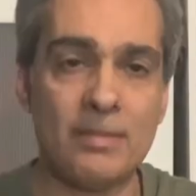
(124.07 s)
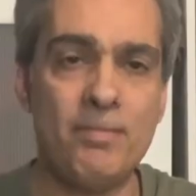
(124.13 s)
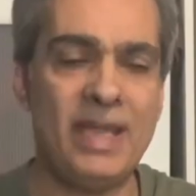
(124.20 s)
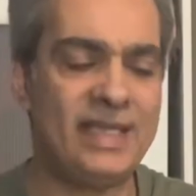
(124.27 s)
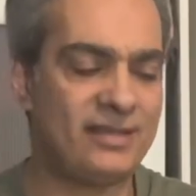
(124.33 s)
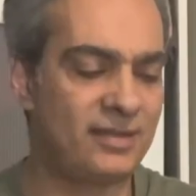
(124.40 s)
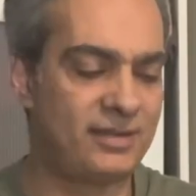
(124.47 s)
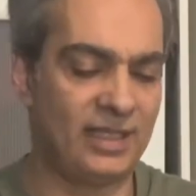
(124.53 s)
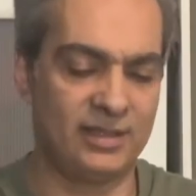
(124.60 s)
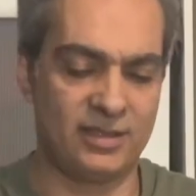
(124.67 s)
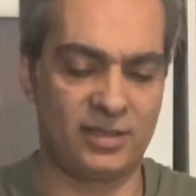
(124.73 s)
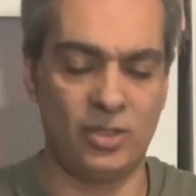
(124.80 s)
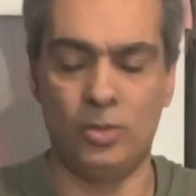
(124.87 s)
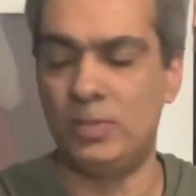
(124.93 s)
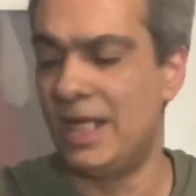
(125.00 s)
make the
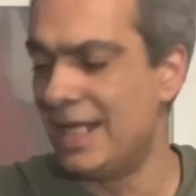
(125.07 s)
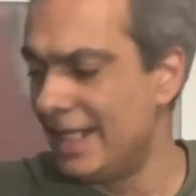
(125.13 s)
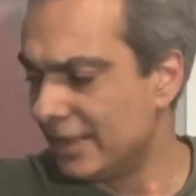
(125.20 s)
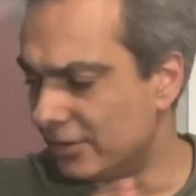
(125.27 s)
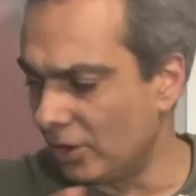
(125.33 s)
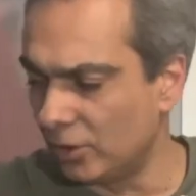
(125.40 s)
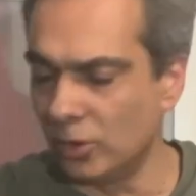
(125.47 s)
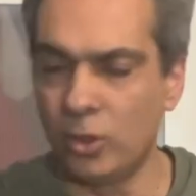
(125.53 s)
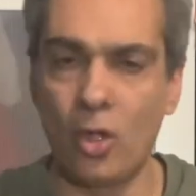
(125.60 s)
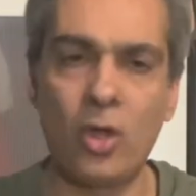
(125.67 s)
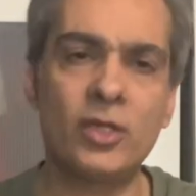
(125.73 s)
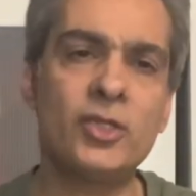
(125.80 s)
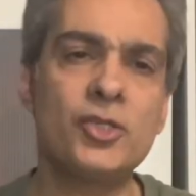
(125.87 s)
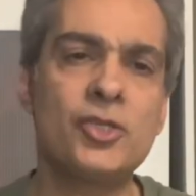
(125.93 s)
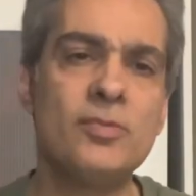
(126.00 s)
telescope. The
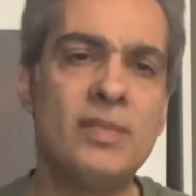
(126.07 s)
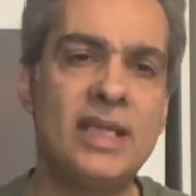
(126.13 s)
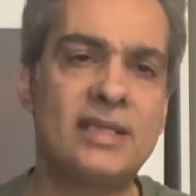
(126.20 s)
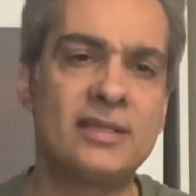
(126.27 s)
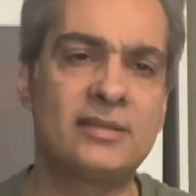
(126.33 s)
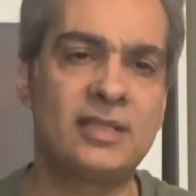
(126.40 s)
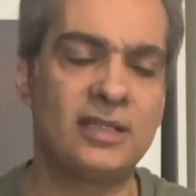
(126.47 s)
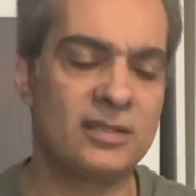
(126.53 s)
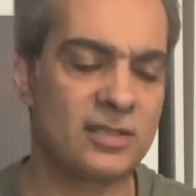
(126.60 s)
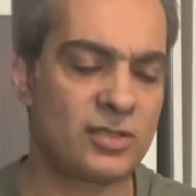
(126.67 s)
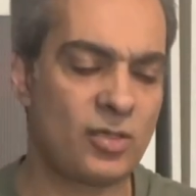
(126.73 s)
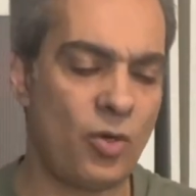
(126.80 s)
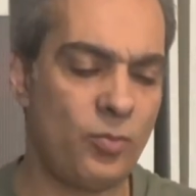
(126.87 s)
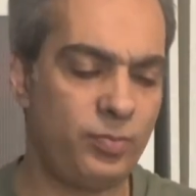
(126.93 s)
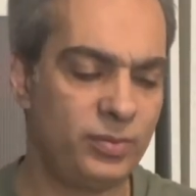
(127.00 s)
longer you make a
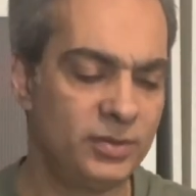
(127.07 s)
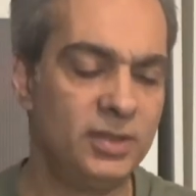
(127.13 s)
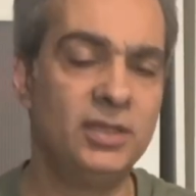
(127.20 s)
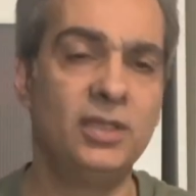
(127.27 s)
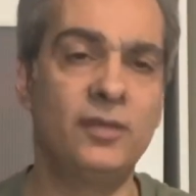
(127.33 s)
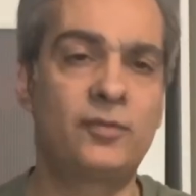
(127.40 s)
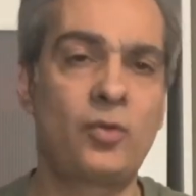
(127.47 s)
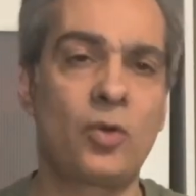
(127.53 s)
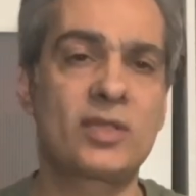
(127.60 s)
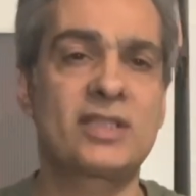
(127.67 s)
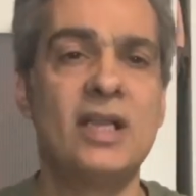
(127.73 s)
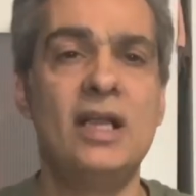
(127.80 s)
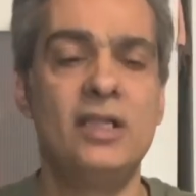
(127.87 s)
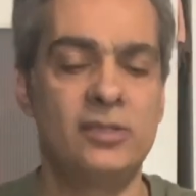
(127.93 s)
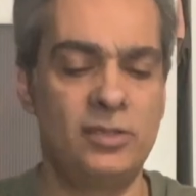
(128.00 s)
telescope, of
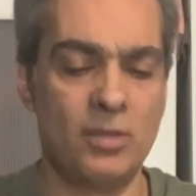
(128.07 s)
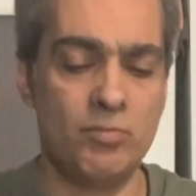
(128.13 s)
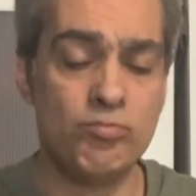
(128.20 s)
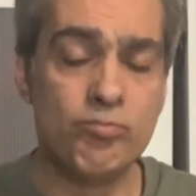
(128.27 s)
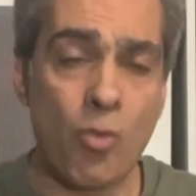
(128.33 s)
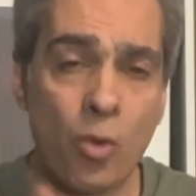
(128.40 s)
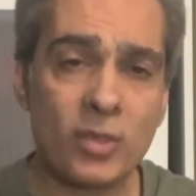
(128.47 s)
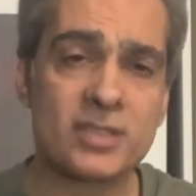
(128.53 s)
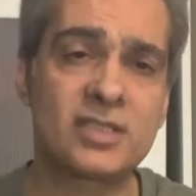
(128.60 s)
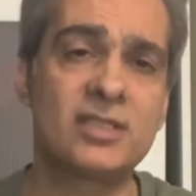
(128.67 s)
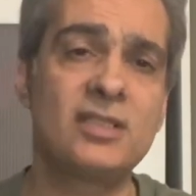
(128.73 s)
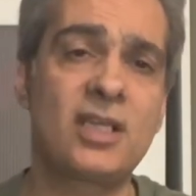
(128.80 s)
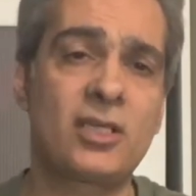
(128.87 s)
course, the more it's going to